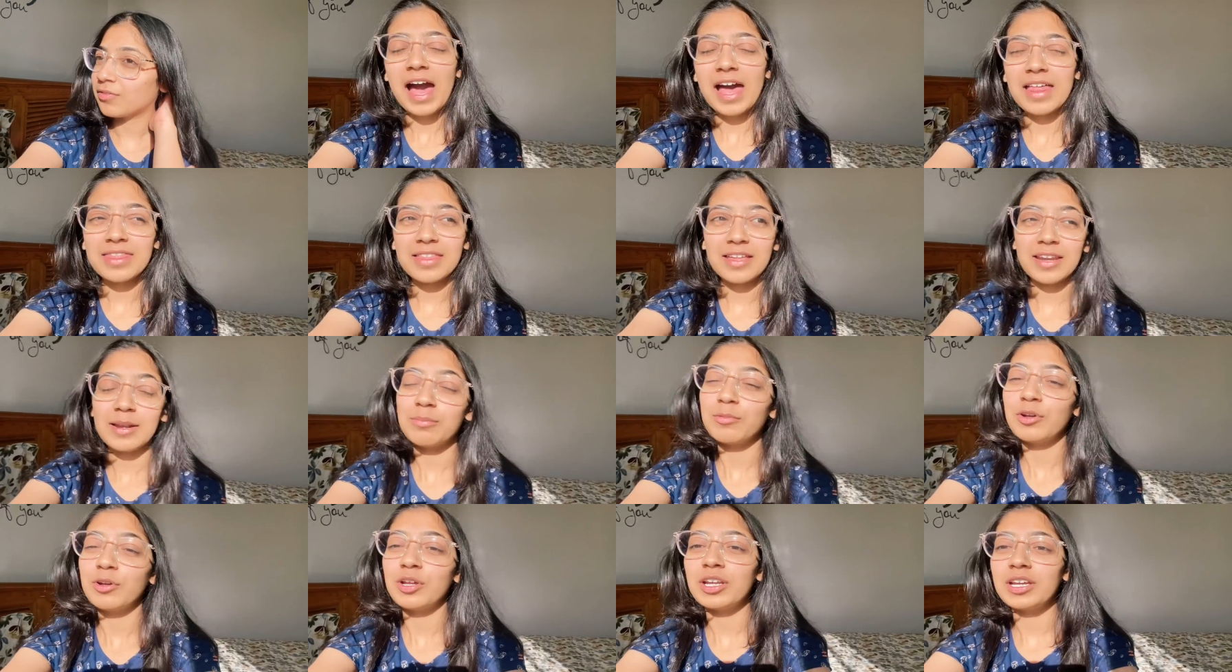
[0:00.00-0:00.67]
and then
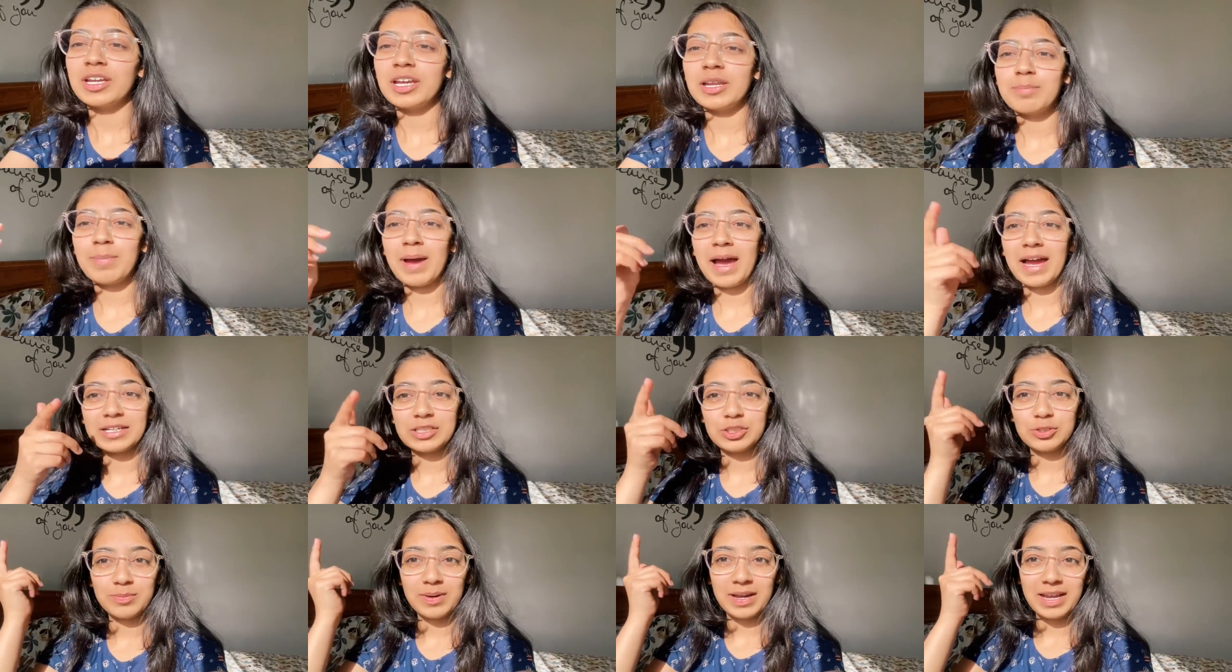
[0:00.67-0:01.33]
i'm gonna get back
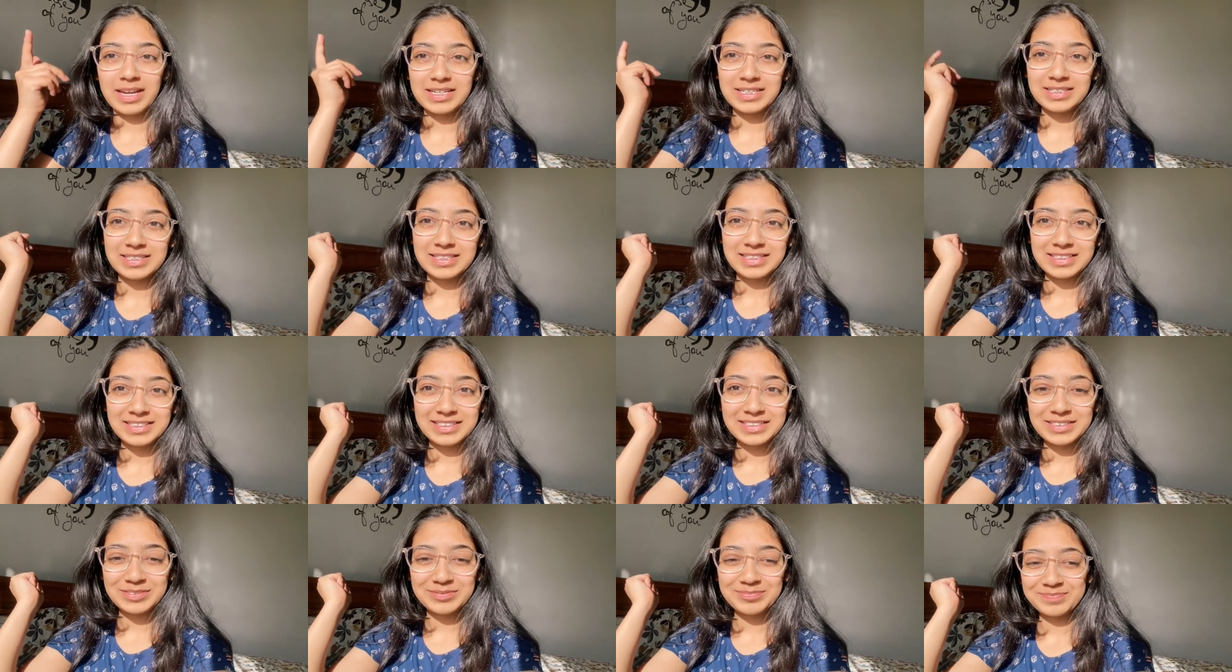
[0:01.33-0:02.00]
to my editing
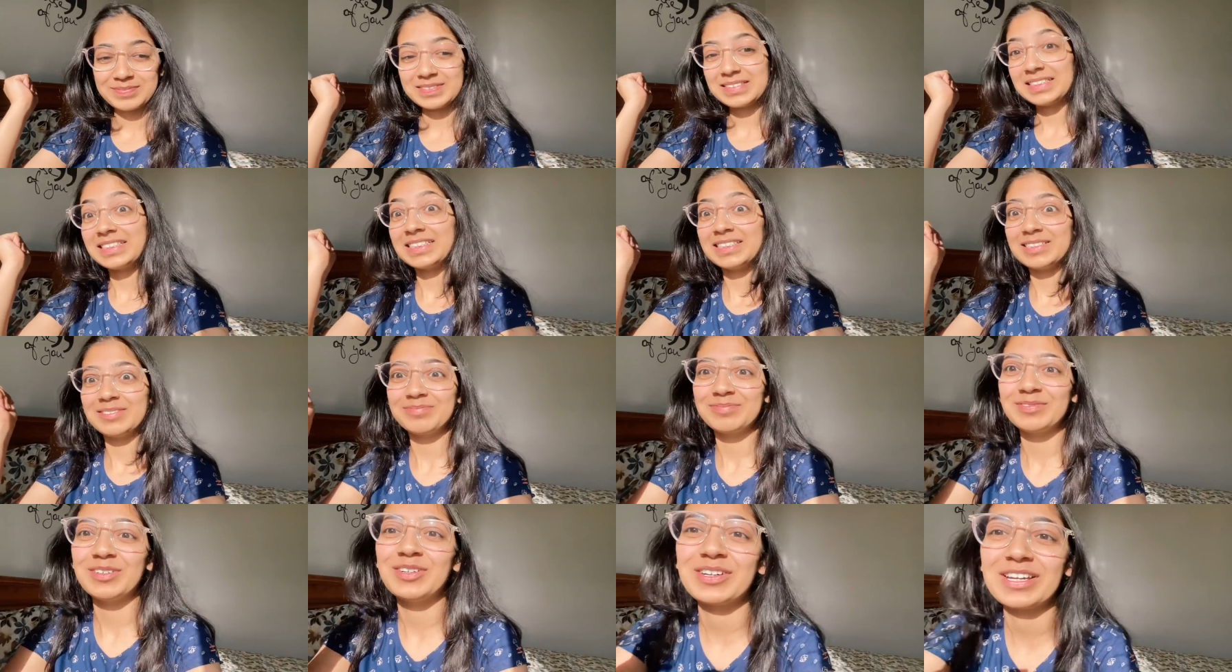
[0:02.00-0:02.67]

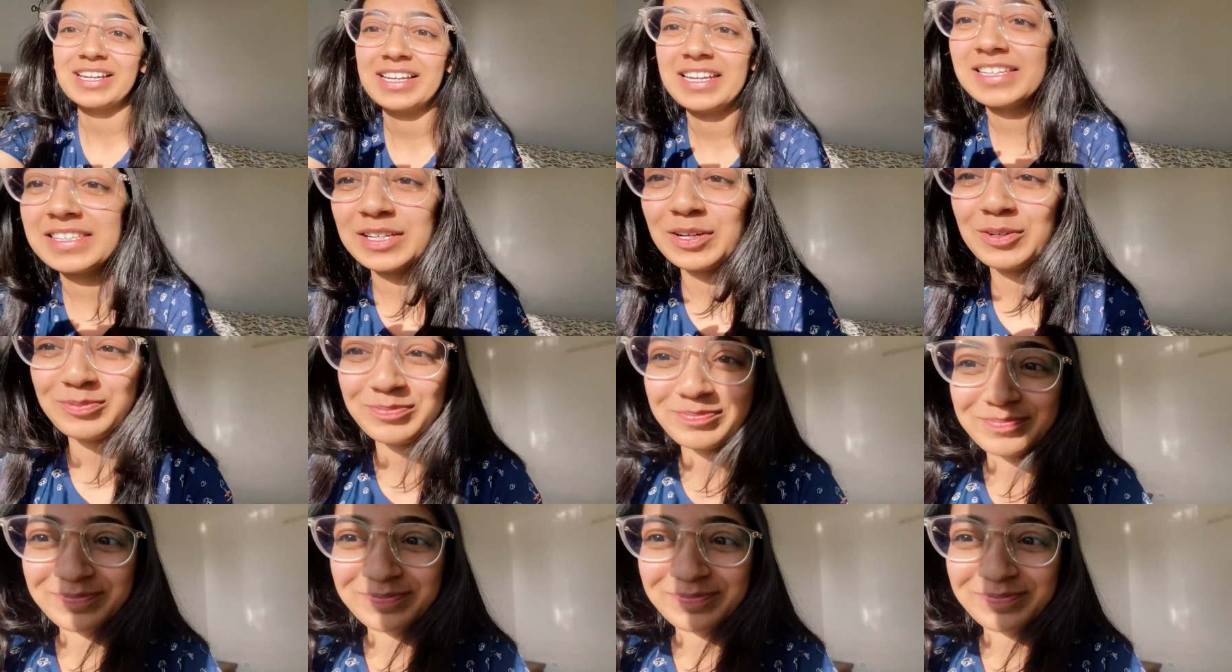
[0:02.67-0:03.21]
yes okay let's go